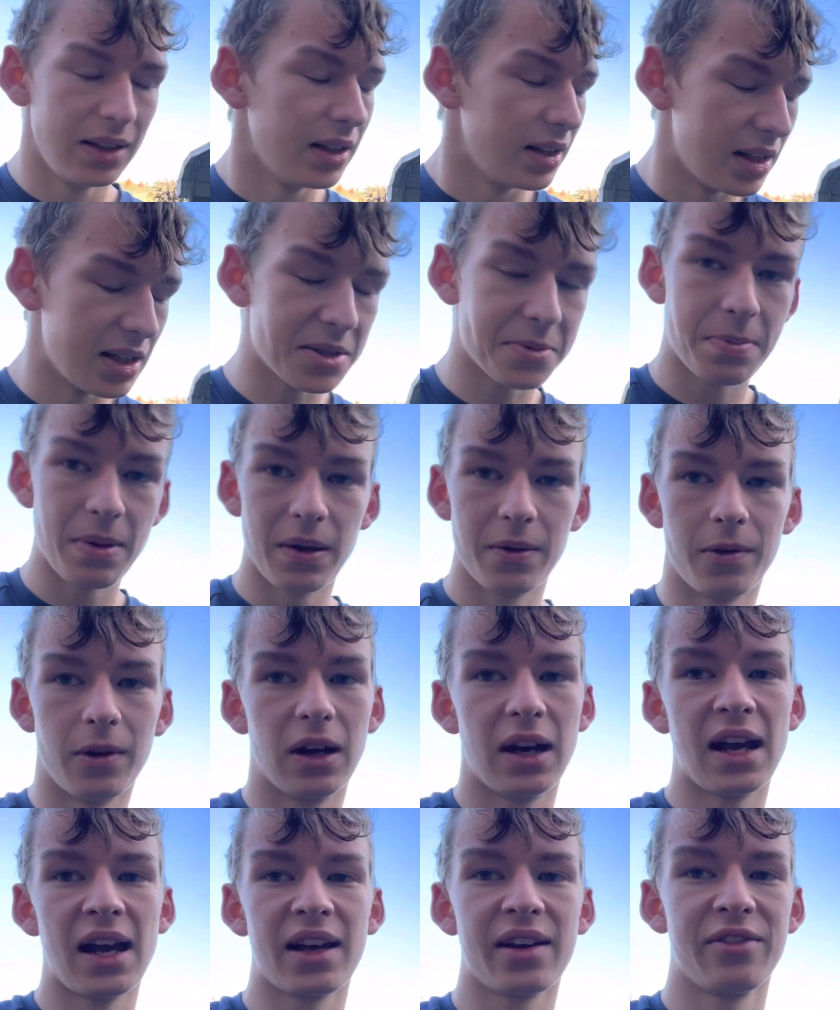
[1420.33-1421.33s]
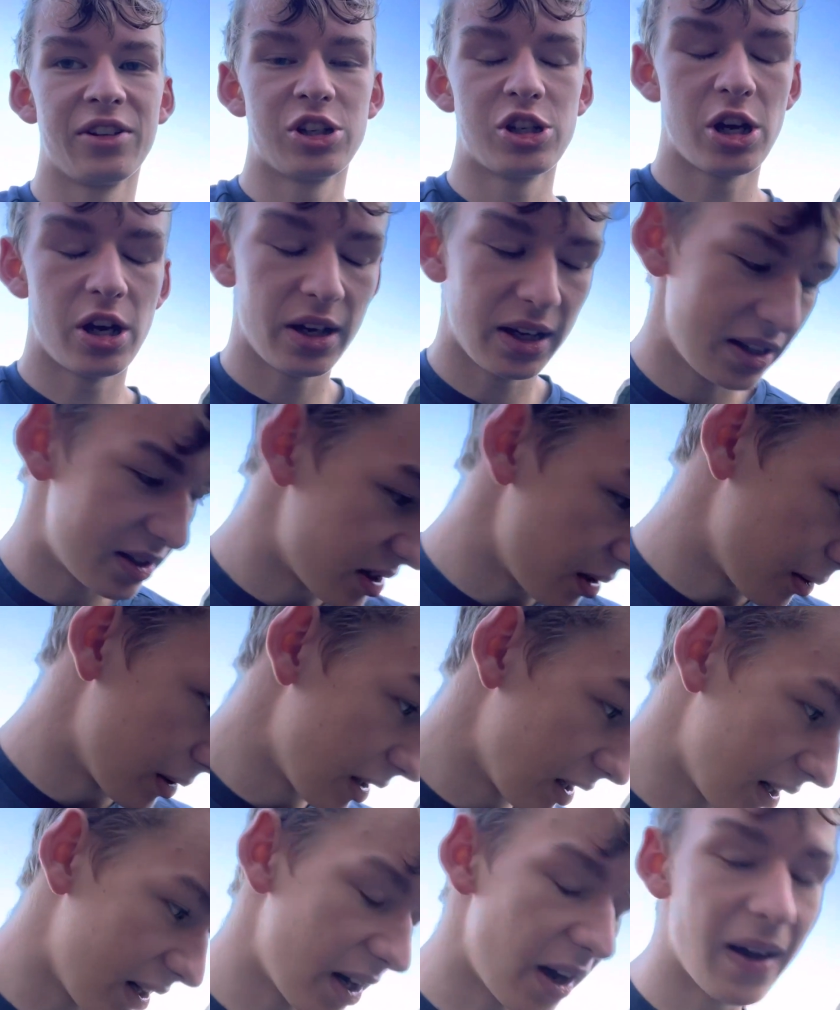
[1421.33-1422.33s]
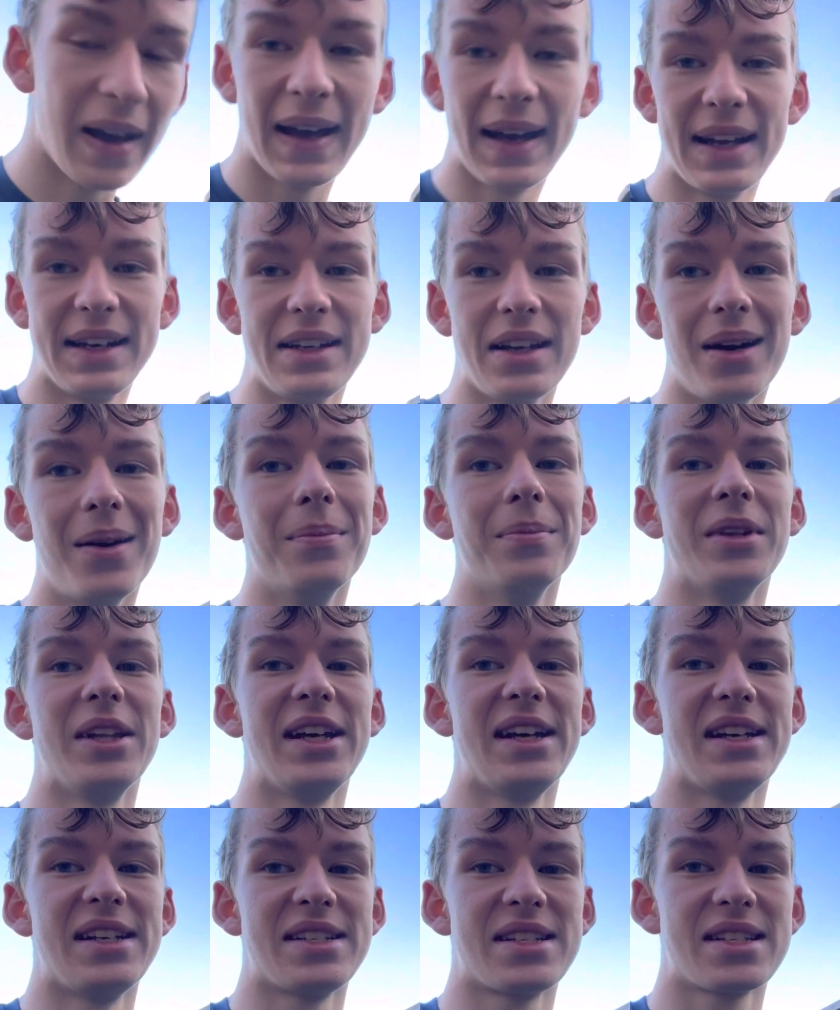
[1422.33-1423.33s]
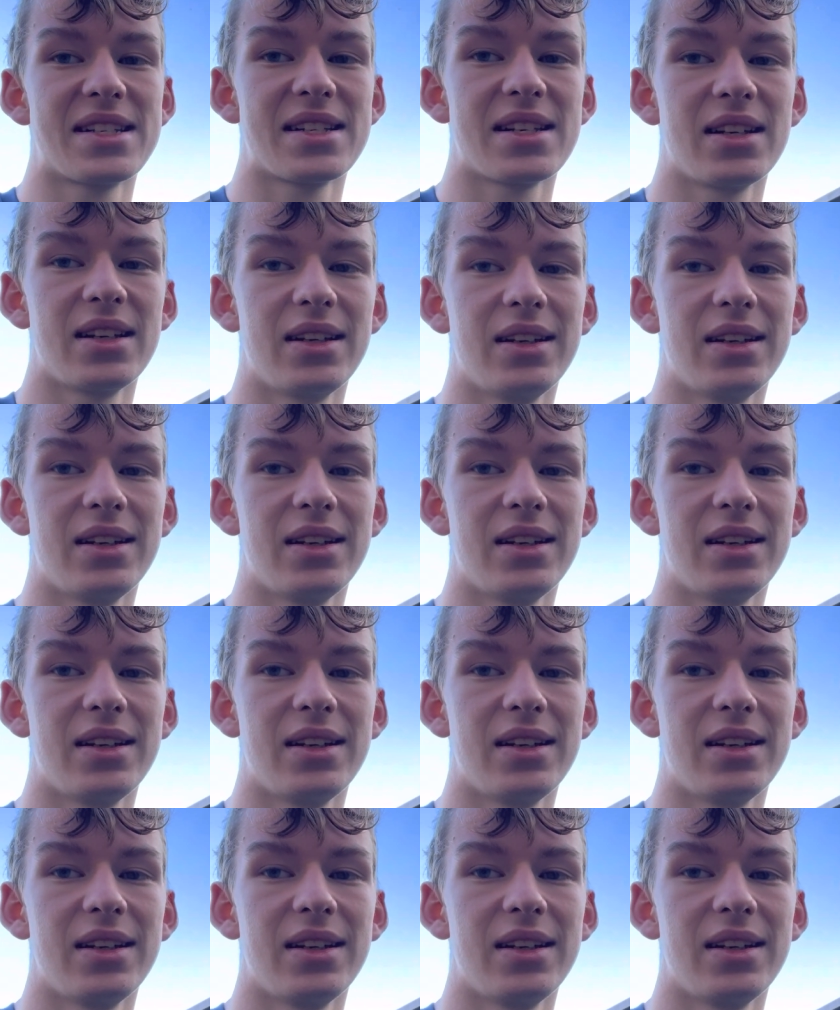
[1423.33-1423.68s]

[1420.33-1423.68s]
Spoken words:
it's been one heck of a journey. So we're gonna go ahead, dump this,